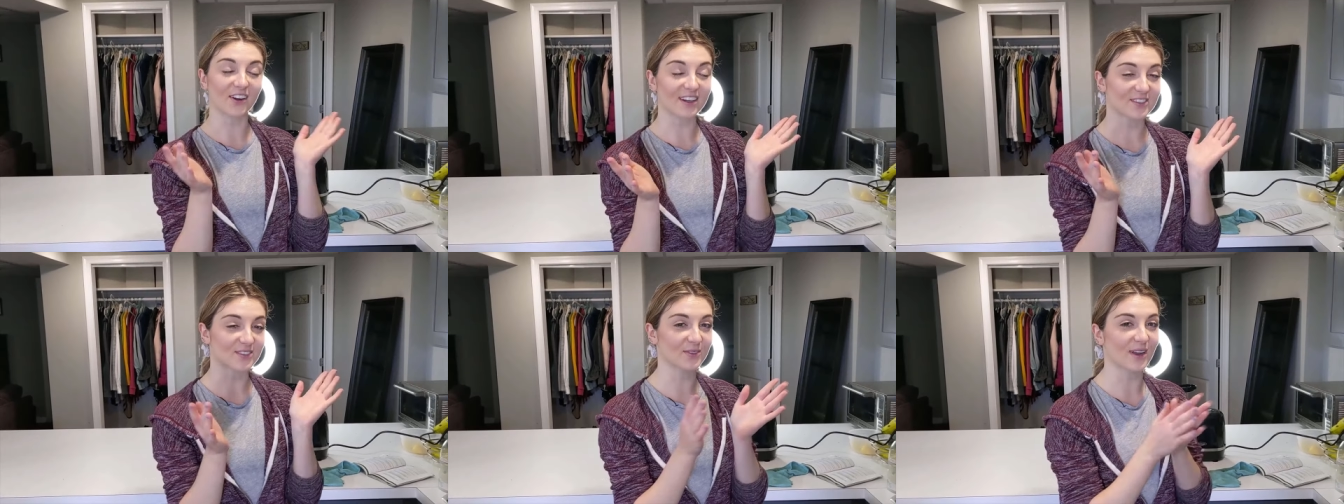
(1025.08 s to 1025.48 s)
All
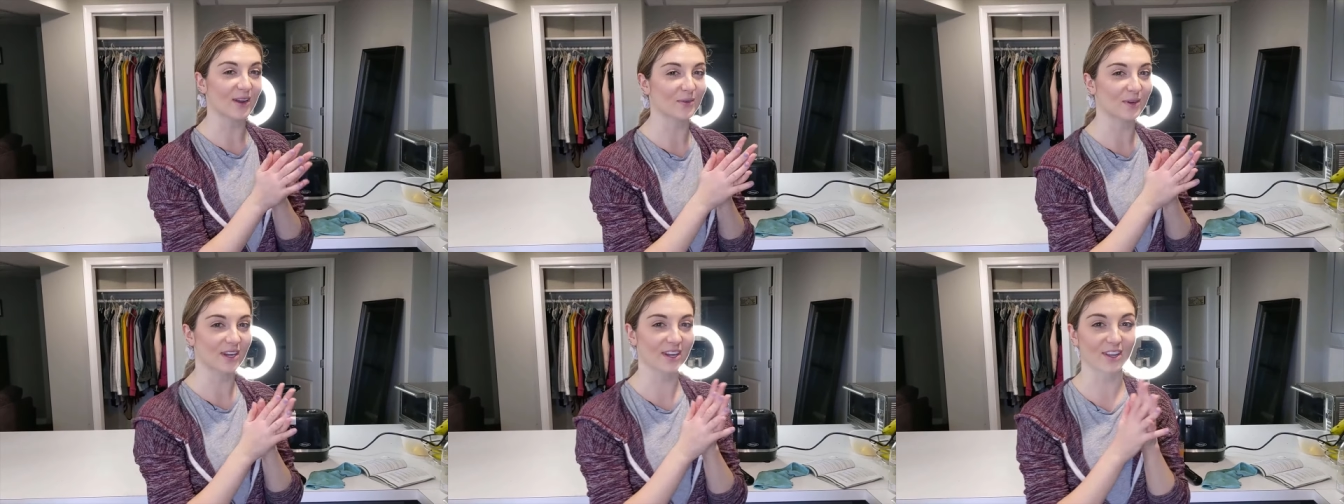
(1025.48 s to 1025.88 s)
right, so
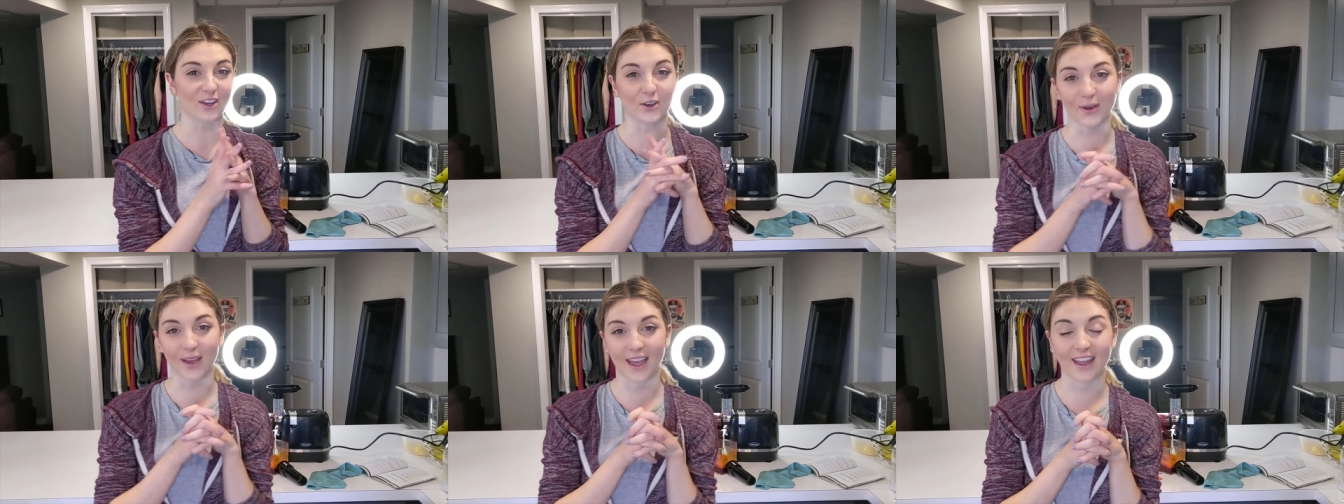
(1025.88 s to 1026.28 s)
now we're gonna
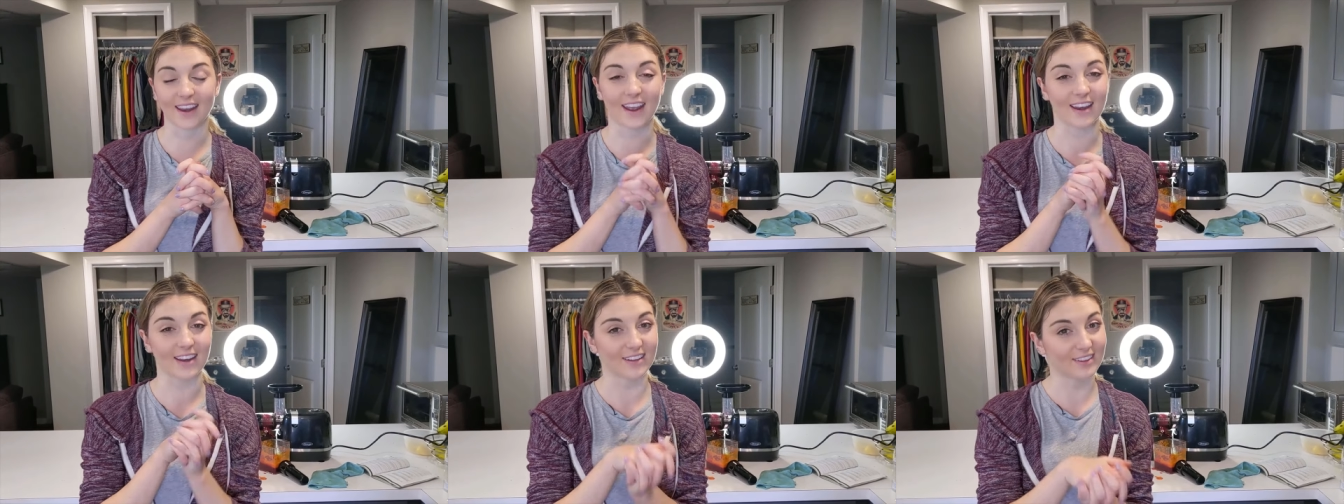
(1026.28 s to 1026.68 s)
go
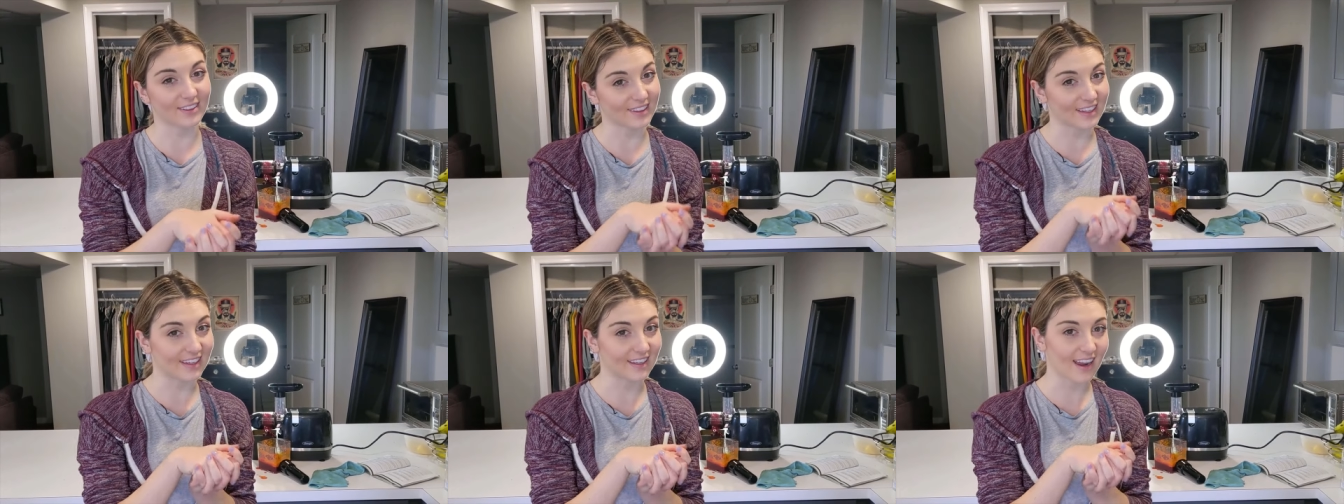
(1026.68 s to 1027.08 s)
ahead and
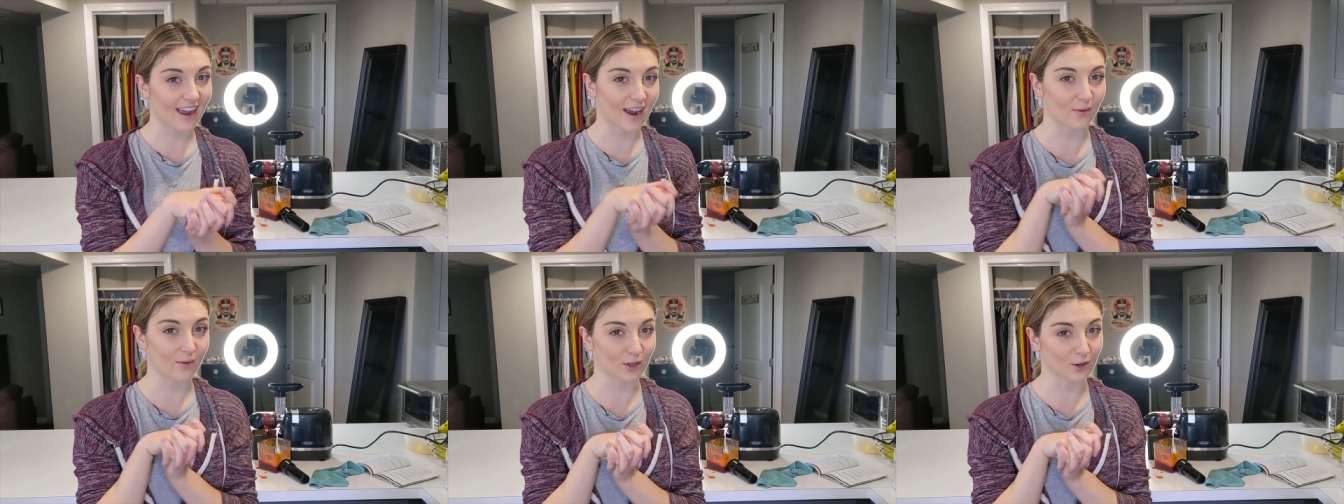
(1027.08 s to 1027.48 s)
clean
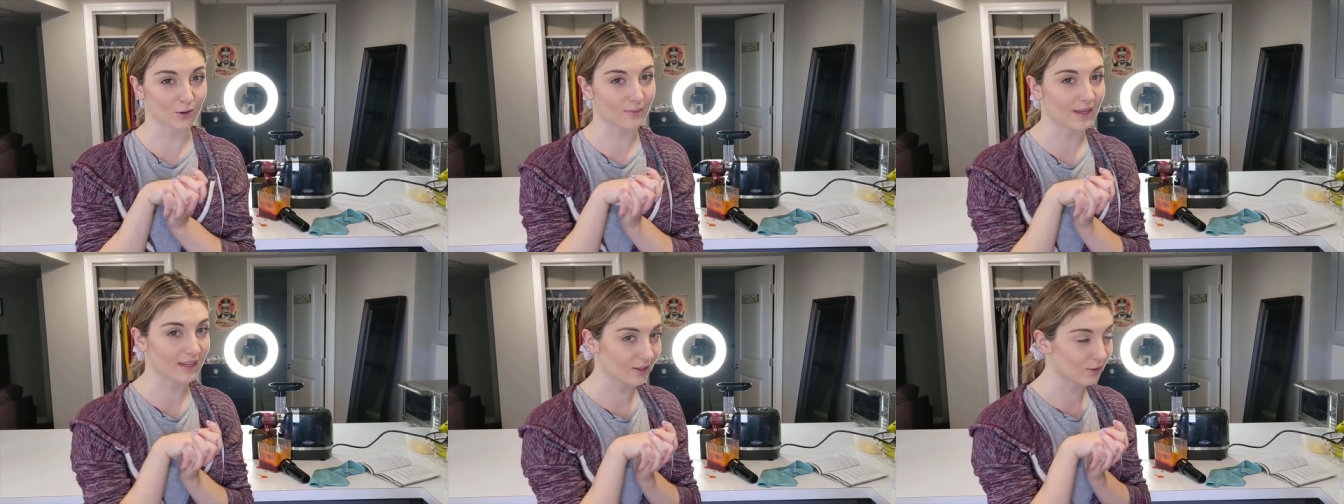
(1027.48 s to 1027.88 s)
our
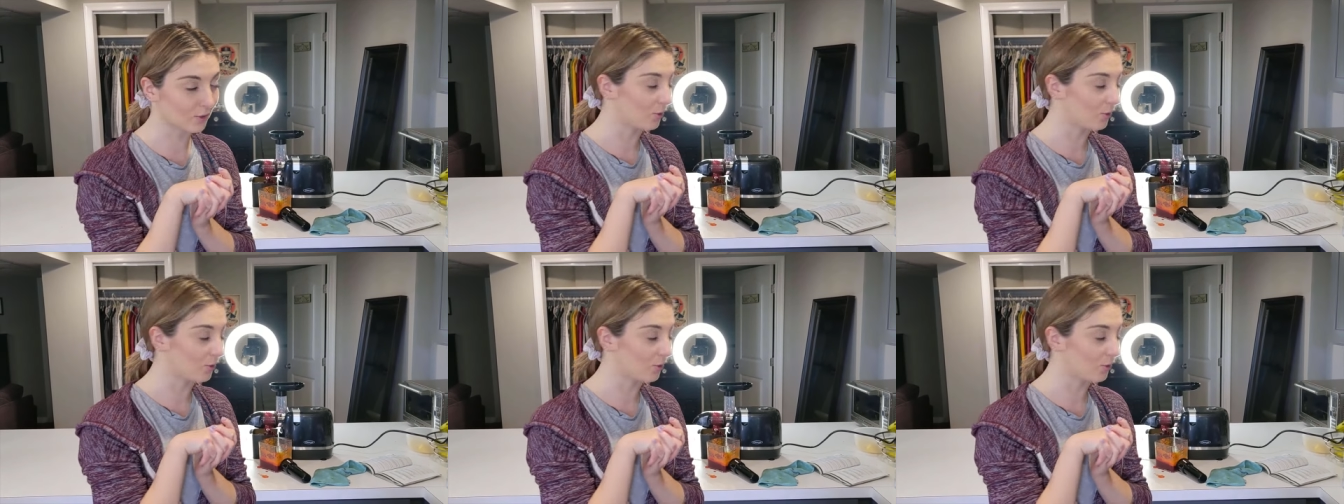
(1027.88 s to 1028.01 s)
Omega